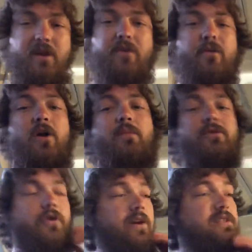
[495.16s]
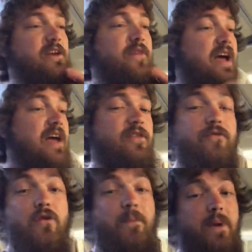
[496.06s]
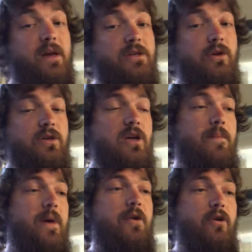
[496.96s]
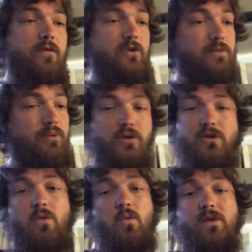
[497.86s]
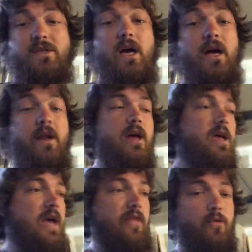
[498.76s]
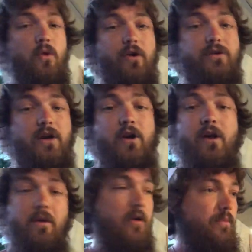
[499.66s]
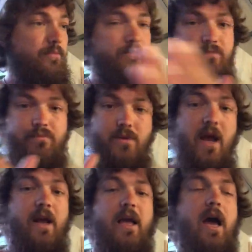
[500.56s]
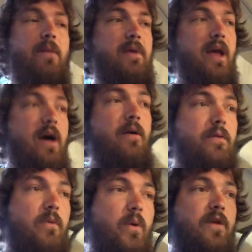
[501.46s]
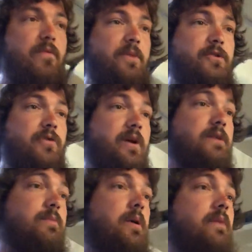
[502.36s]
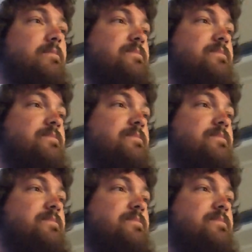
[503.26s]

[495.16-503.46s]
into a couple trees. If I had the foot pegs hooked up, I could have just pushed on one side and the rudder turned, and it kind of guide me out away from the trees. But